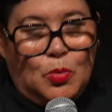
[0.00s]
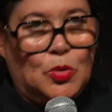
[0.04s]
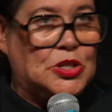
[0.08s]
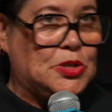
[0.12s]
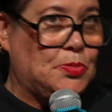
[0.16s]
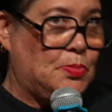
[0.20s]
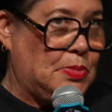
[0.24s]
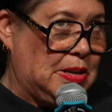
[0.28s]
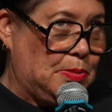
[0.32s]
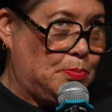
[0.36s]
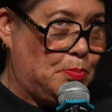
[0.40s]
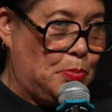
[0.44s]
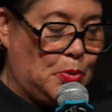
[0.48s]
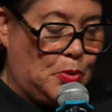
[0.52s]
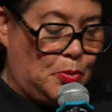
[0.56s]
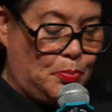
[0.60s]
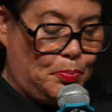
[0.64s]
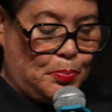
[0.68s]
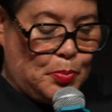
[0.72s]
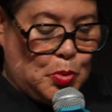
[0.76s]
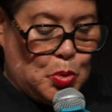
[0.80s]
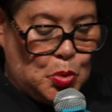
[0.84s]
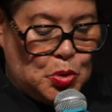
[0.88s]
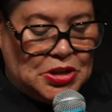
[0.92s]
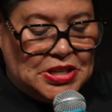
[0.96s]
which meant
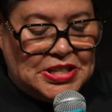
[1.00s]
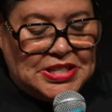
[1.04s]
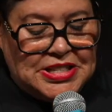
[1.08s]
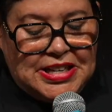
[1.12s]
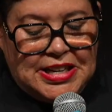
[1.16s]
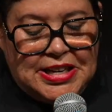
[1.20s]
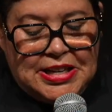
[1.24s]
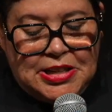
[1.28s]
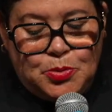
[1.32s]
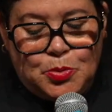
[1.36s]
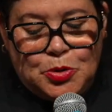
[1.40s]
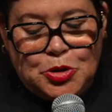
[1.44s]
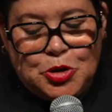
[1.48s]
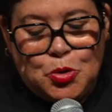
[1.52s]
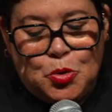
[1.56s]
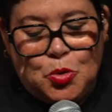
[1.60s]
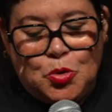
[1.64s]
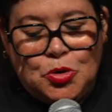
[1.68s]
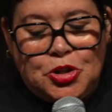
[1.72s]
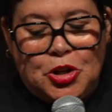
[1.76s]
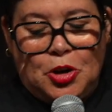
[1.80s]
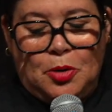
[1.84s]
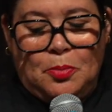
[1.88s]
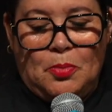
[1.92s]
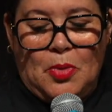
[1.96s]
born dead, which
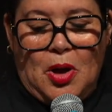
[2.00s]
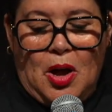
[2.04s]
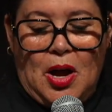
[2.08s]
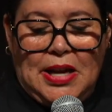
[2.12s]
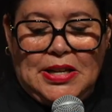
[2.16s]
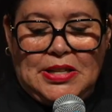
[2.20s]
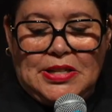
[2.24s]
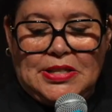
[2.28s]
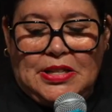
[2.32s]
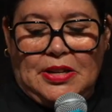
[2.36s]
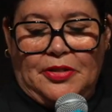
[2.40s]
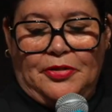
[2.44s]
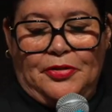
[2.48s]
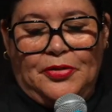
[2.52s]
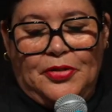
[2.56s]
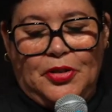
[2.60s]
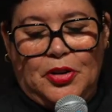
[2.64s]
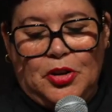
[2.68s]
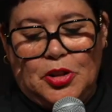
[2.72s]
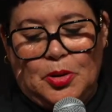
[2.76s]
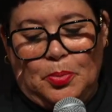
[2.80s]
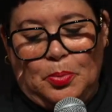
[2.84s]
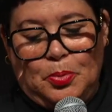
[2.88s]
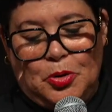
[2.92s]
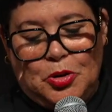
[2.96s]
also mined a
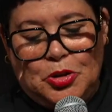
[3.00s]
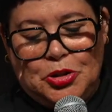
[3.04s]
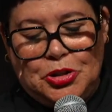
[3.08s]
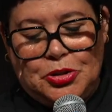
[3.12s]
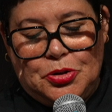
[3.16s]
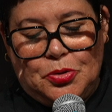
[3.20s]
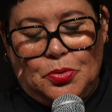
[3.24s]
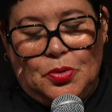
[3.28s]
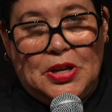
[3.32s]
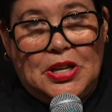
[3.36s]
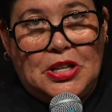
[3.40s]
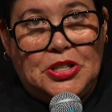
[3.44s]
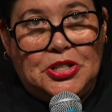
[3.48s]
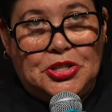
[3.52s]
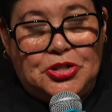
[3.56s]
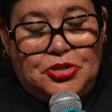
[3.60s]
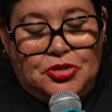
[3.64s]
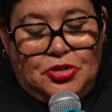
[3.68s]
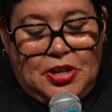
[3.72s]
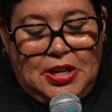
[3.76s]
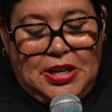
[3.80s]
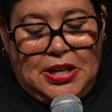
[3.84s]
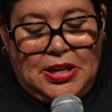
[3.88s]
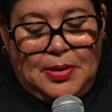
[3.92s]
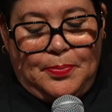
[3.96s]
further personal
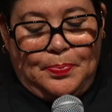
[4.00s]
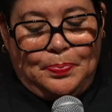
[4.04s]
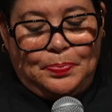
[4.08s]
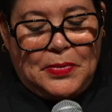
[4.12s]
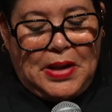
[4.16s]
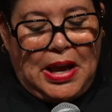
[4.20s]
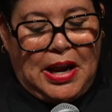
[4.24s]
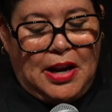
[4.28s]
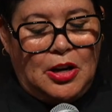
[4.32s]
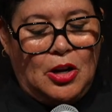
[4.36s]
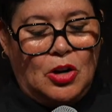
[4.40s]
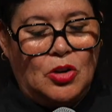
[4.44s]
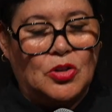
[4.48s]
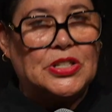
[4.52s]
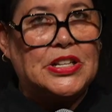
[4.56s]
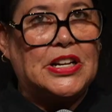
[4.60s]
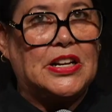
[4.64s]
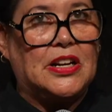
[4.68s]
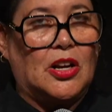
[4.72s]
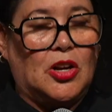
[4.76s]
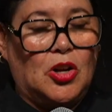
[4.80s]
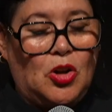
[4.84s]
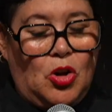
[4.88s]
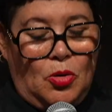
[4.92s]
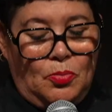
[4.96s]
history and looked
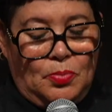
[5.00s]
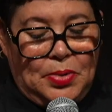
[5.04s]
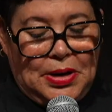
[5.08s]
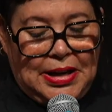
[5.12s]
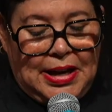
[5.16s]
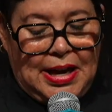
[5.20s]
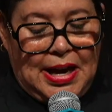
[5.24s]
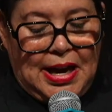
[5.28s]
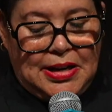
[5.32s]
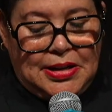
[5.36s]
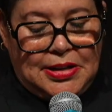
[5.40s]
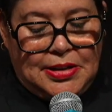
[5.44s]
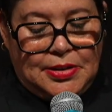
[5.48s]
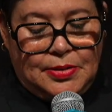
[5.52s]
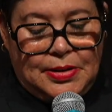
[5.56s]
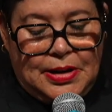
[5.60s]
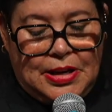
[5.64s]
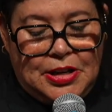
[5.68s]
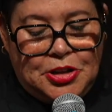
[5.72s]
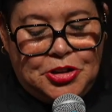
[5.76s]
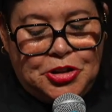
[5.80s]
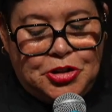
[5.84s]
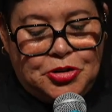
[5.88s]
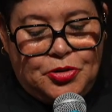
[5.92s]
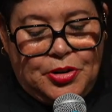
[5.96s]
at a complicated
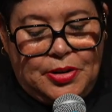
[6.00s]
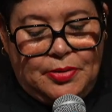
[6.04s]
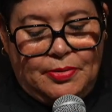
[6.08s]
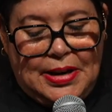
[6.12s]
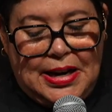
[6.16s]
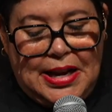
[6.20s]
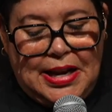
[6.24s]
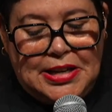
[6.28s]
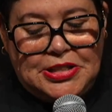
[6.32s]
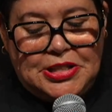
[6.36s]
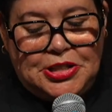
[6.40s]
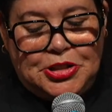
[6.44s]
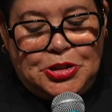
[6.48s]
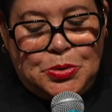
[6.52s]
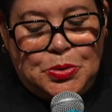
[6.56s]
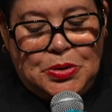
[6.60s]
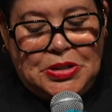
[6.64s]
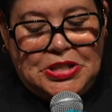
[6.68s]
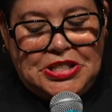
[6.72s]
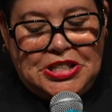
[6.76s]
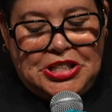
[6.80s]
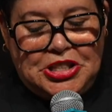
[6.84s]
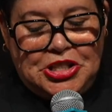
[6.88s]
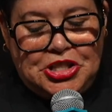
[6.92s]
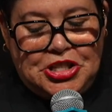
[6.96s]
history related to
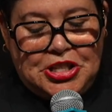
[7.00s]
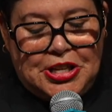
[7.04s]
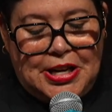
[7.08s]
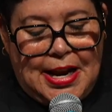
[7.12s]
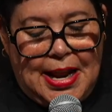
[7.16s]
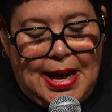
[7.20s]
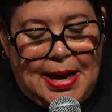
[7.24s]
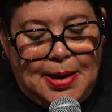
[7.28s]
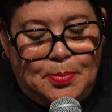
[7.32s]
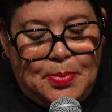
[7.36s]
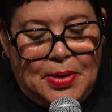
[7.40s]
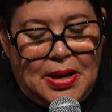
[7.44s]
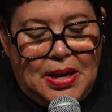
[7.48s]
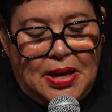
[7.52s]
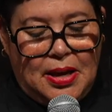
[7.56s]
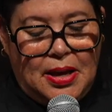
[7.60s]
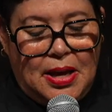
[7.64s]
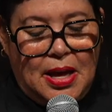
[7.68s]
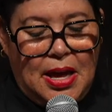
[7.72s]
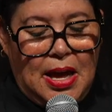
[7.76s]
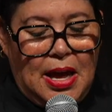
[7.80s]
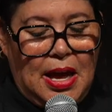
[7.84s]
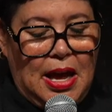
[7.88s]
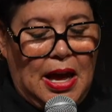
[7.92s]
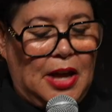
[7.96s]
indentured labour
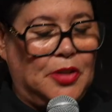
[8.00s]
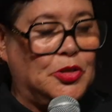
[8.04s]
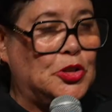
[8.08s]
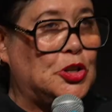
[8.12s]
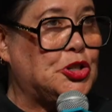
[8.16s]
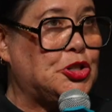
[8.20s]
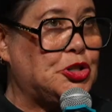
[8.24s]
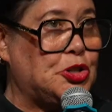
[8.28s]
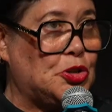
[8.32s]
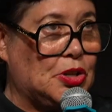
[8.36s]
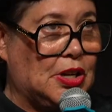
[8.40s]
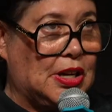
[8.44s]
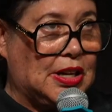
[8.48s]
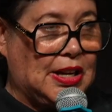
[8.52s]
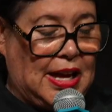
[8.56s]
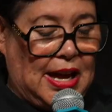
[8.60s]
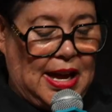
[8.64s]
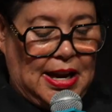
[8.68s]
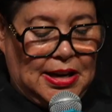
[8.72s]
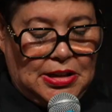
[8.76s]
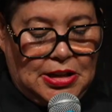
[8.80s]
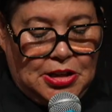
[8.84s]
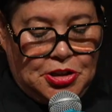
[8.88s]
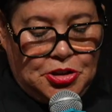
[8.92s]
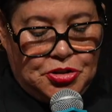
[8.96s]
and the
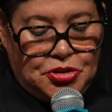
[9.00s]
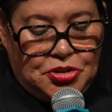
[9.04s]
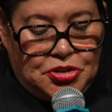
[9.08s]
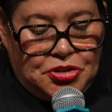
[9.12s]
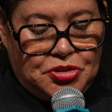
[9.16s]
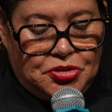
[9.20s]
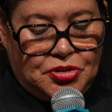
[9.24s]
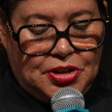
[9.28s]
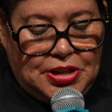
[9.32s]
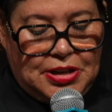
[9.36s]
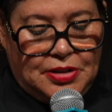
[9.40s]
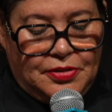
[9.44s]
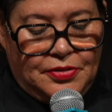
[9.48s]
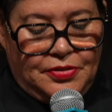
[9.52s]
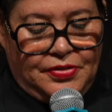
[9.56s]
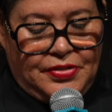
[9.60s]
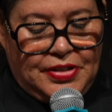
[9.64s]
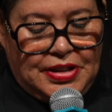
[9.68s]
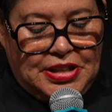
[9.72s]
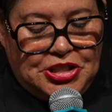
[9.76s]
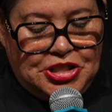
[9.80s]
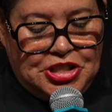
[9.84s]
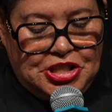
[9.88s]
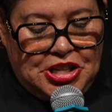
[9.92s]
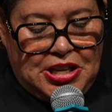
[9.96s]
sugarcane industry in
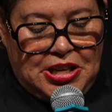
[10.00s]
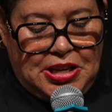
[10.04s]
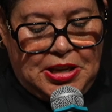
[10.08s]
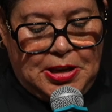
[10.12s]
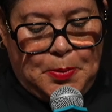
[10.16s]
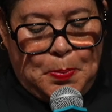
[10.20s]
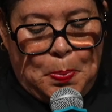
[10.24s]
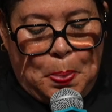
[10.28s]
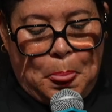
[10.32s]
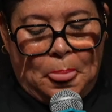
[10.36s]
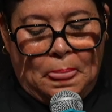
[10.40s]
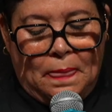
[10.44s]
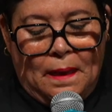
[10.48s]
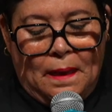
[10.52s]
Fiji.